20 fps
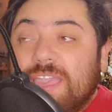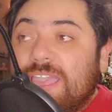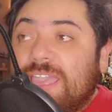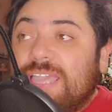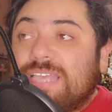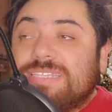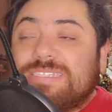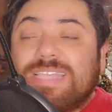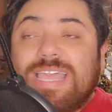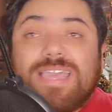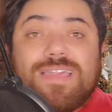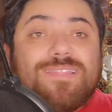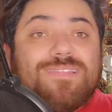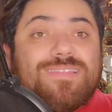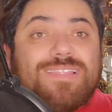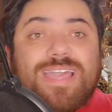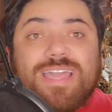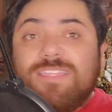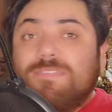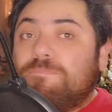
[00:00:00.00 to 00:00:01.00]
It's like,
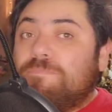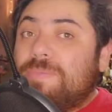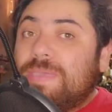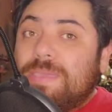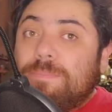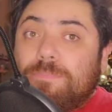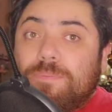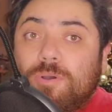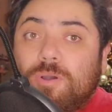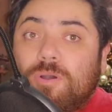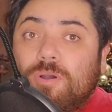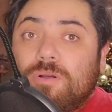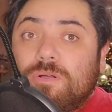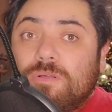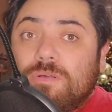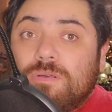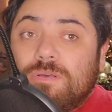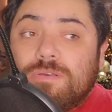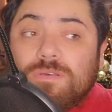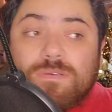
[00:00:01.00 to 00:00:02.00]
let
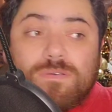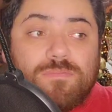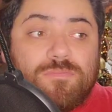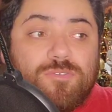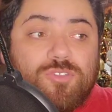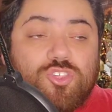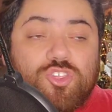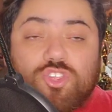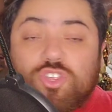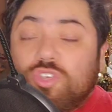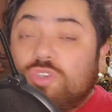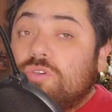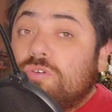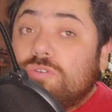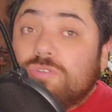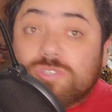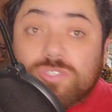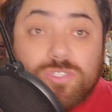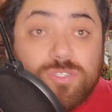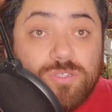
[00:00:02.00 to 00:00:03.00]
people
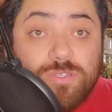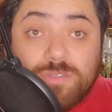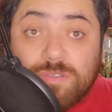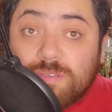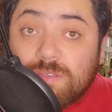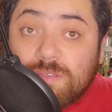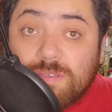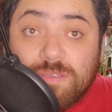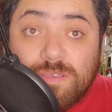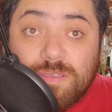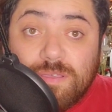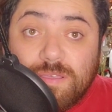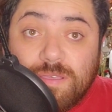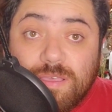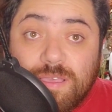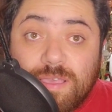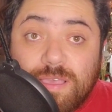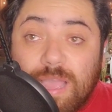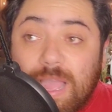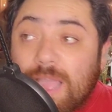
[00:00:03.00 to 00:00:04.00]
choose.
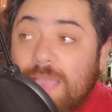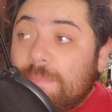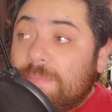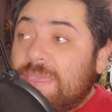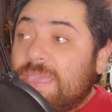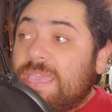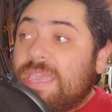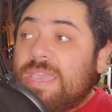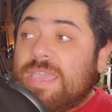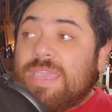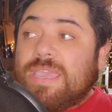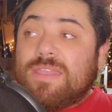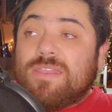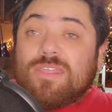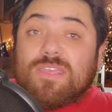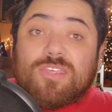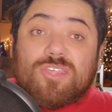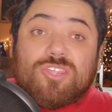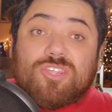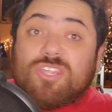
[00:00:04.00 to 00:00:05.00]
I mean,
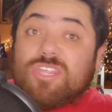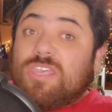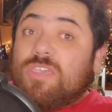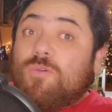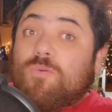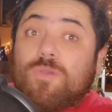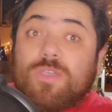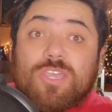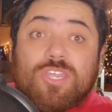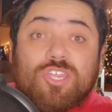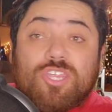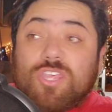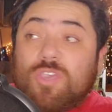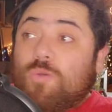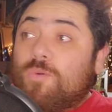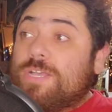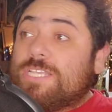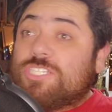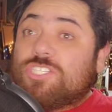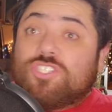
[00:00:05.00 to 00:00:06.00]
she
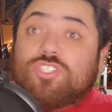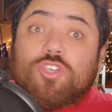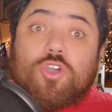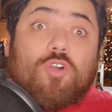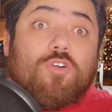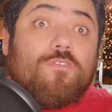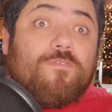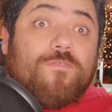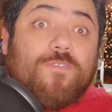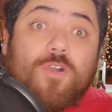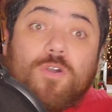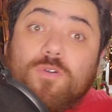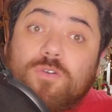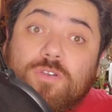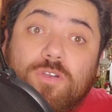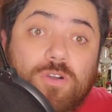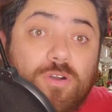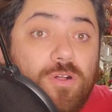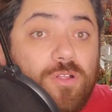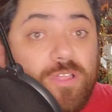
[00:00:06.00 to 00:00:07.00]
was so
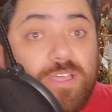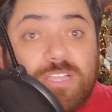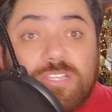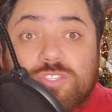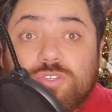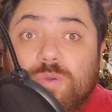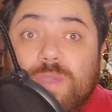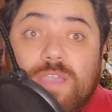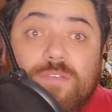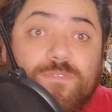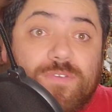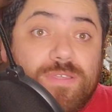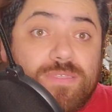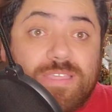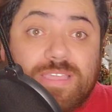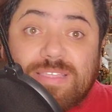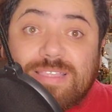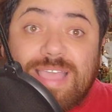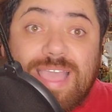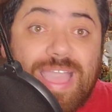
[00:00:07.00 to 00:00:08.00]
vocal into
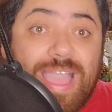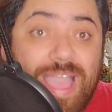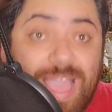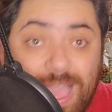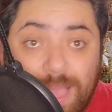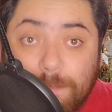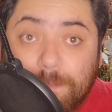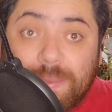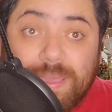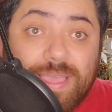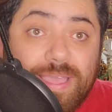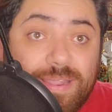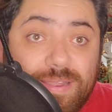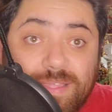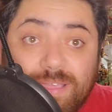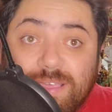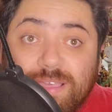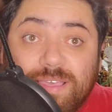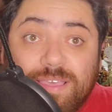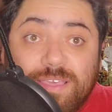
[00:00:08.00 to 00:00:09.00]
everything that happened,
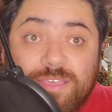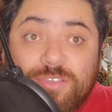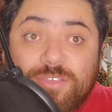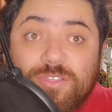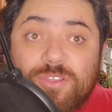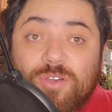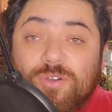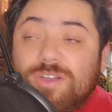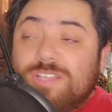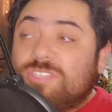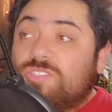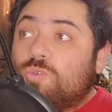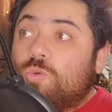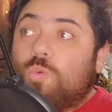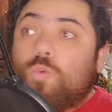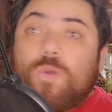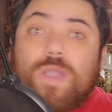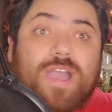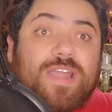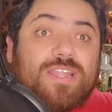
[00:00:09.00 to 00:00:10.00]
you know, and to
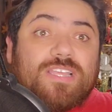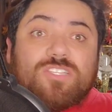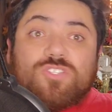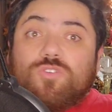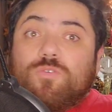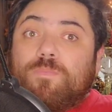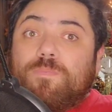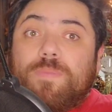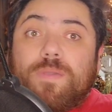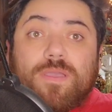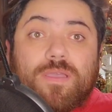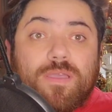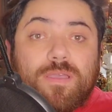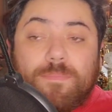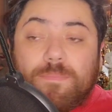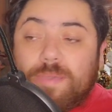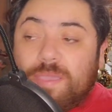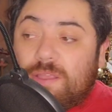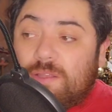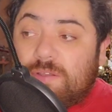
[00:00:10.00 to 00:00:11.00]
wanted to
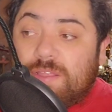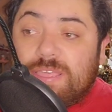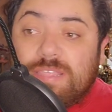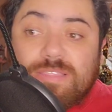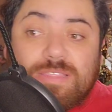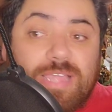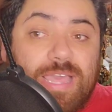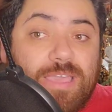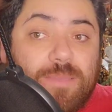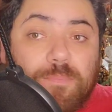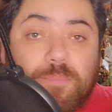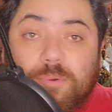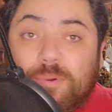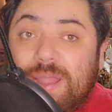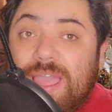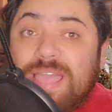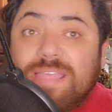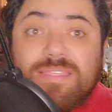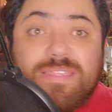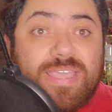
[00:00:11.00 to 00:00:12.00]
bury like
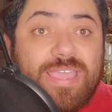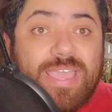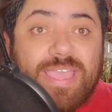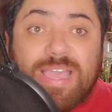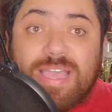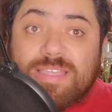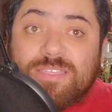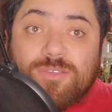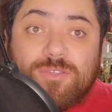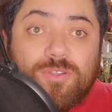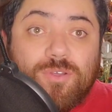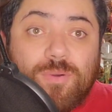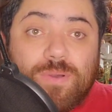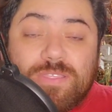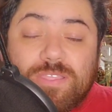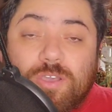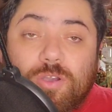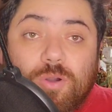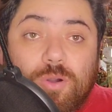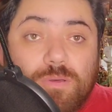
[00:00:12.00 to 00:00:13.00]
Brandi and, you know, and
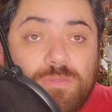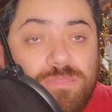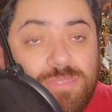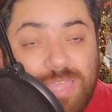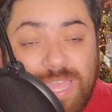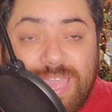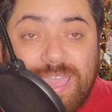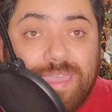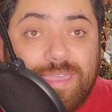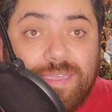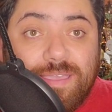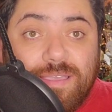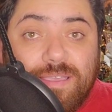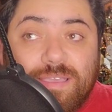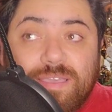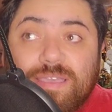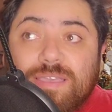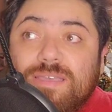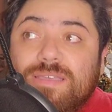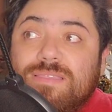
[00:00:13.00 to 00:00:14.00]
the whole thing,
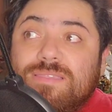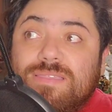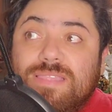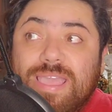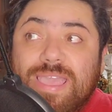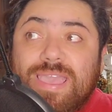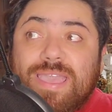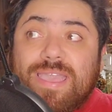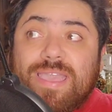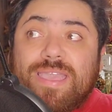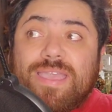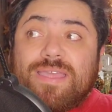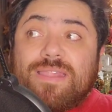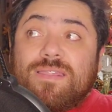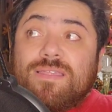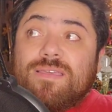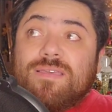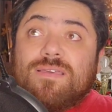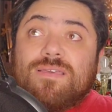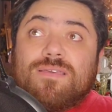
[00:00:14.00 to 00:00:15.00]
then
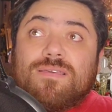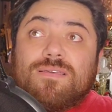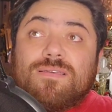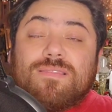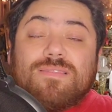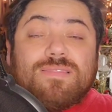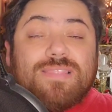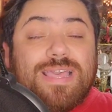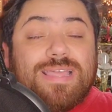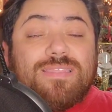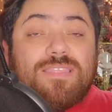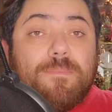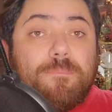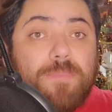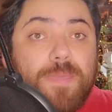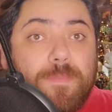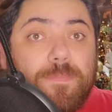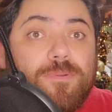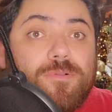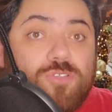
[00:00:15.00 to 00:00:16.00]
let the
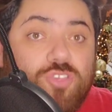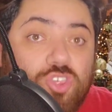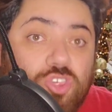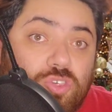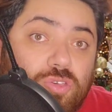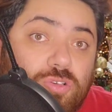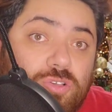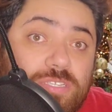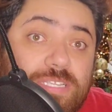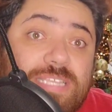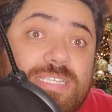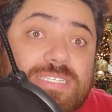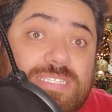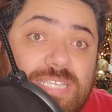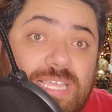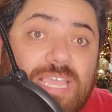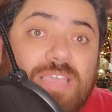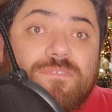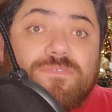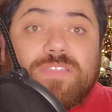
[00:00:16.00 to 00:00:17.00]
people choose and
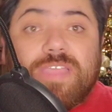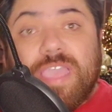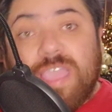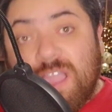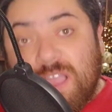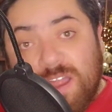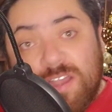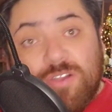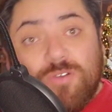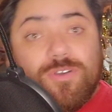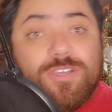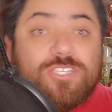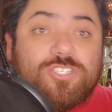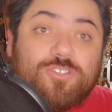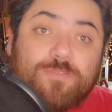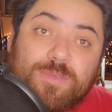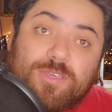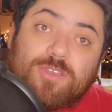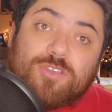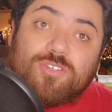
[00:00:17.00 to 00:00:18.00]
see if they are going
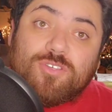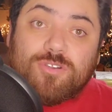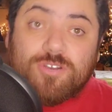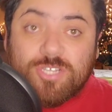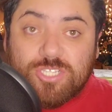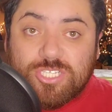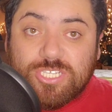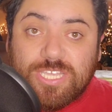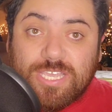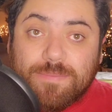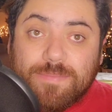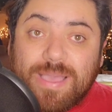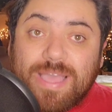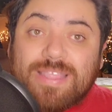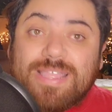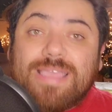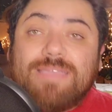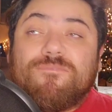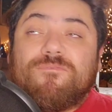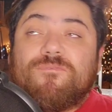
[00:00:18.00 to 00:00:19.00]
to be on your team. And
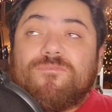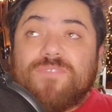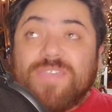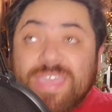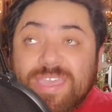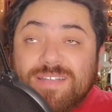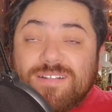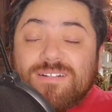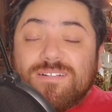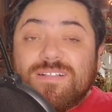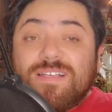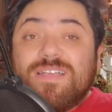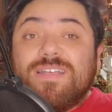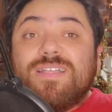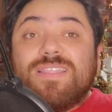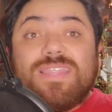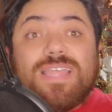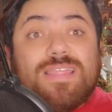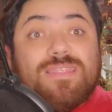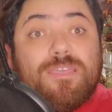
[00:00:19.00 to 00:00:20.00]
I feel
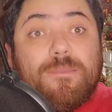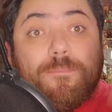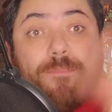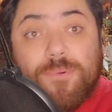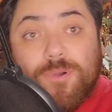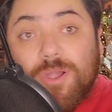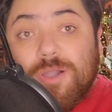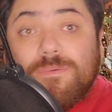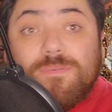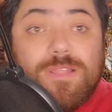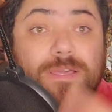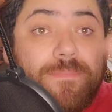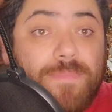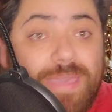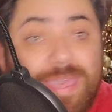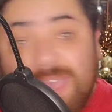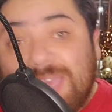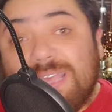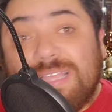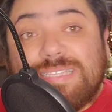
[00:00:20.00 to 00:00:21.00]
that the problem
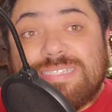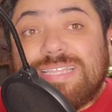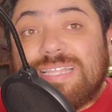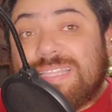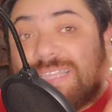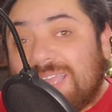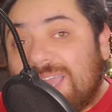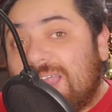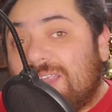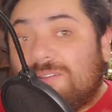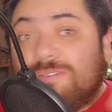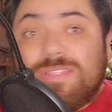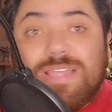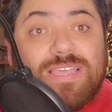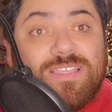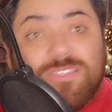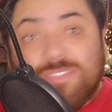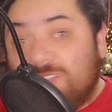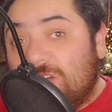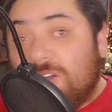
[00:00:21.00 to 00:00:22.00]
is that
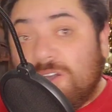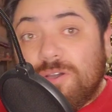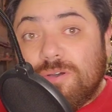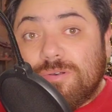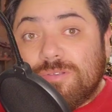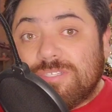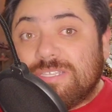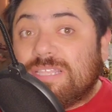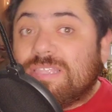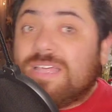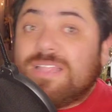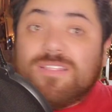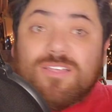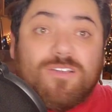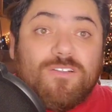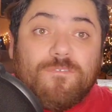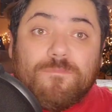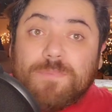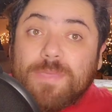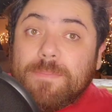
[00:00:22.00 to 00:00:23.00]
Caroline knows that a lot
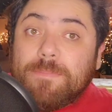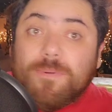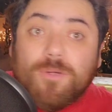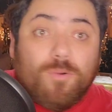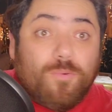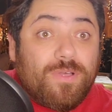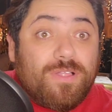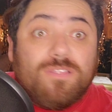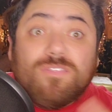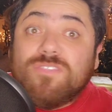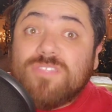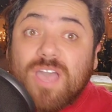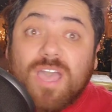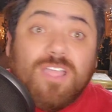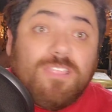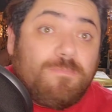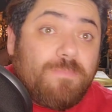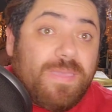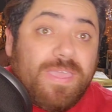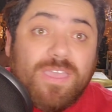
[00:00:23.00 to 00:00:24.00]
of people will
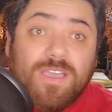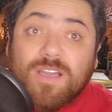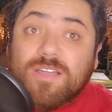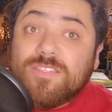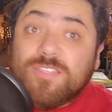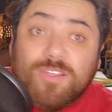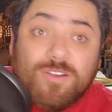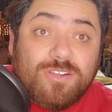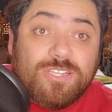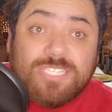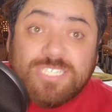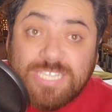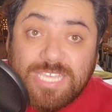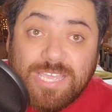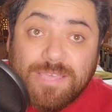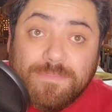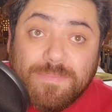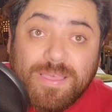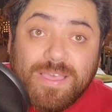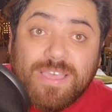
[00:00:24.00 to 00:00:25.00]
not be on her
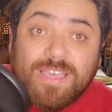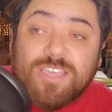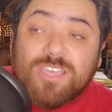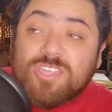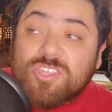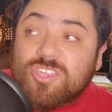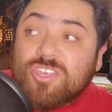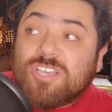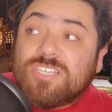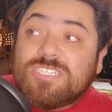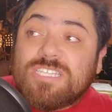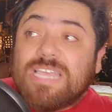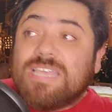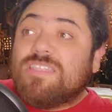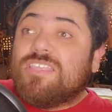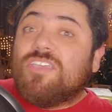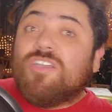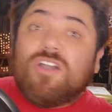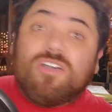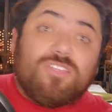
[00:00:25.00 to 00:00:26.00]
team. Just like
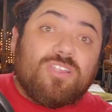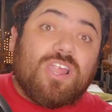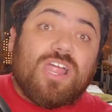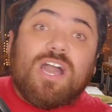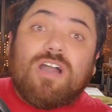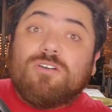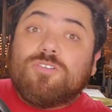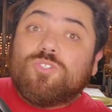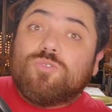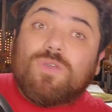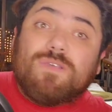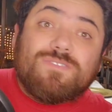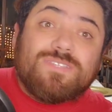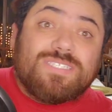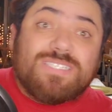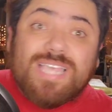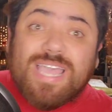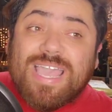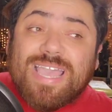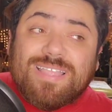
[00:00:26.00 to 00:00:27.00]
the other housewife
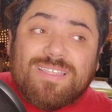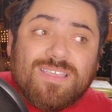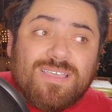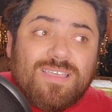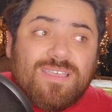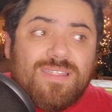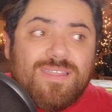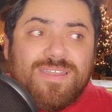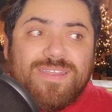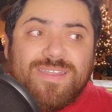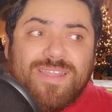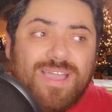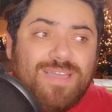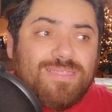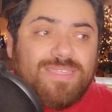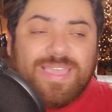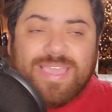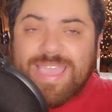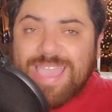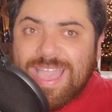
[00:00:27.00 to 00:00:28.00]
said,
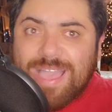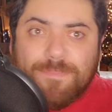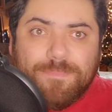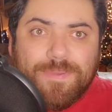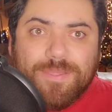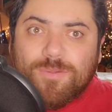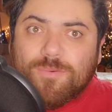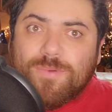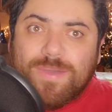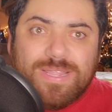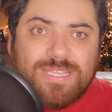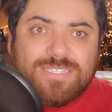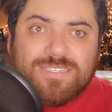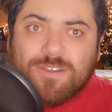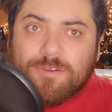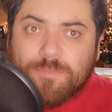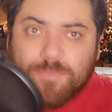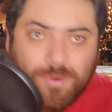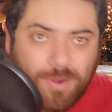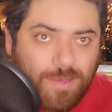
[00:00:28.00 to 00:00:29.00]
nothing happened. What is
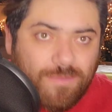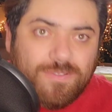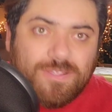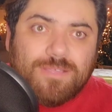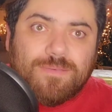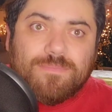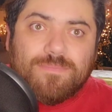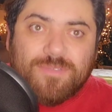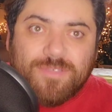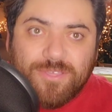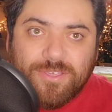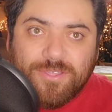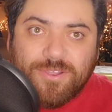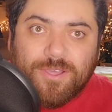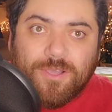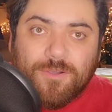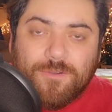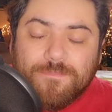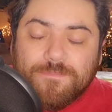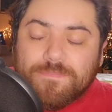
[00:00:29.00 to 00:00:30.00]
her problem? You
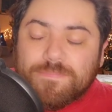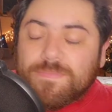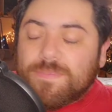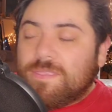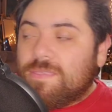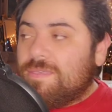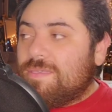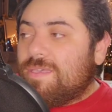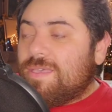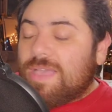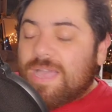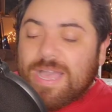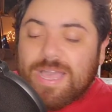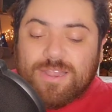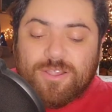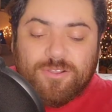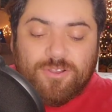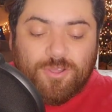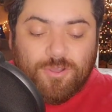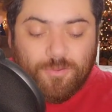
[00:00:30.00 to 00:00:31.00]
know, I
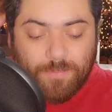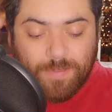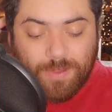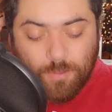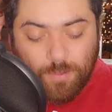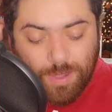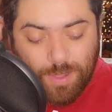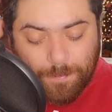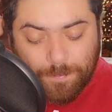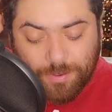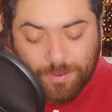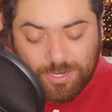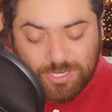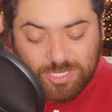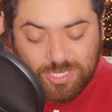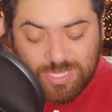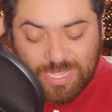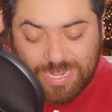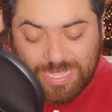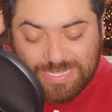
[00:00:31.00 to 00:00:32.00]
don't know. But one
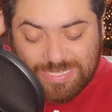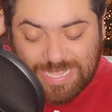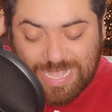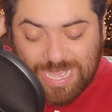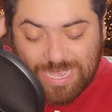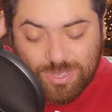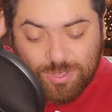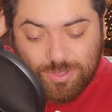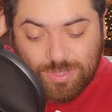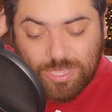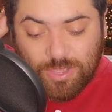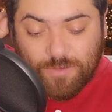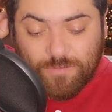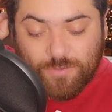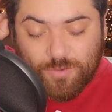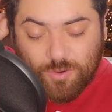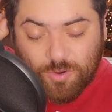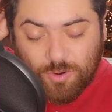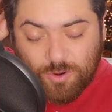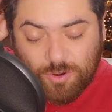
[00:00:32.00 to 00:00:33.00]
person that is actually,
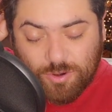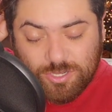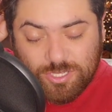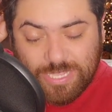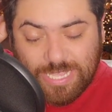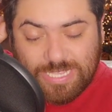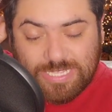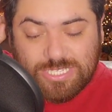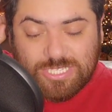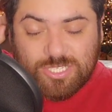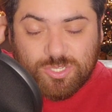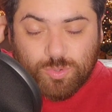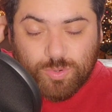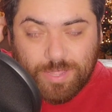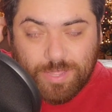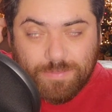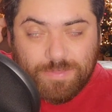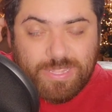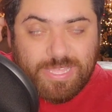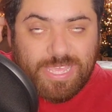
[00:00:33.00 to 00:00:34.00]
of course,
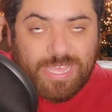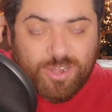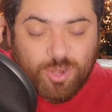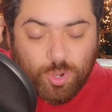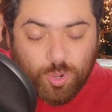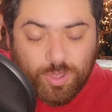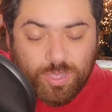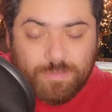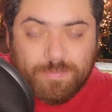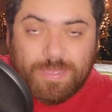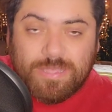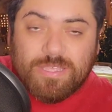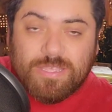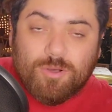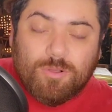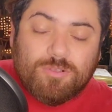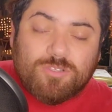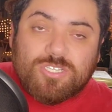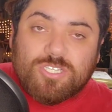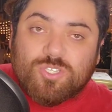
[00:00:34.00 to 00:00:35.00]
extremely annoyed by the
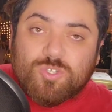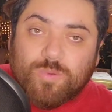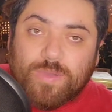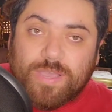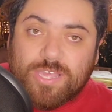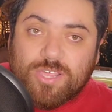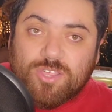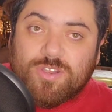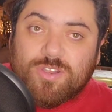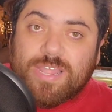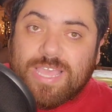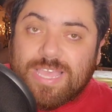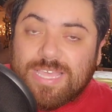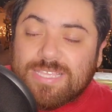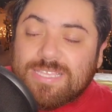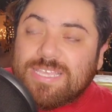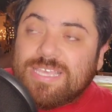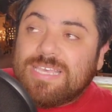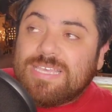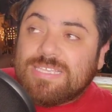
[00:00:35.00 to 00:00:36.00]
whole situation
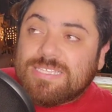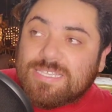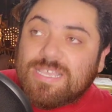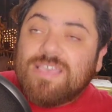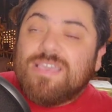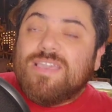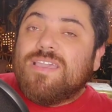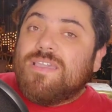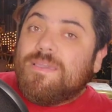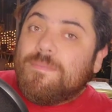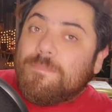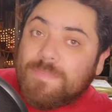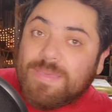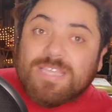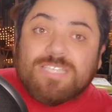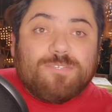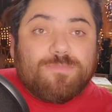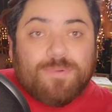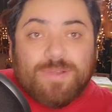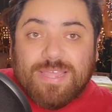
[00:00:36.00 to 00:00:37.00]
is
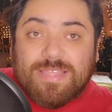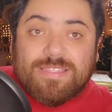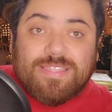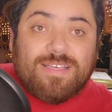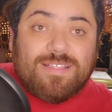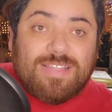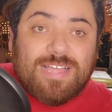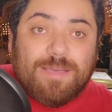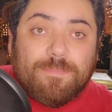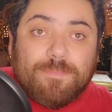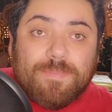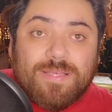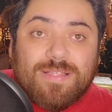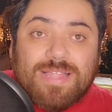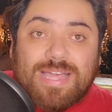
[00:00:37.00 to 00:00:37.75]
Miss Brandi Glanville.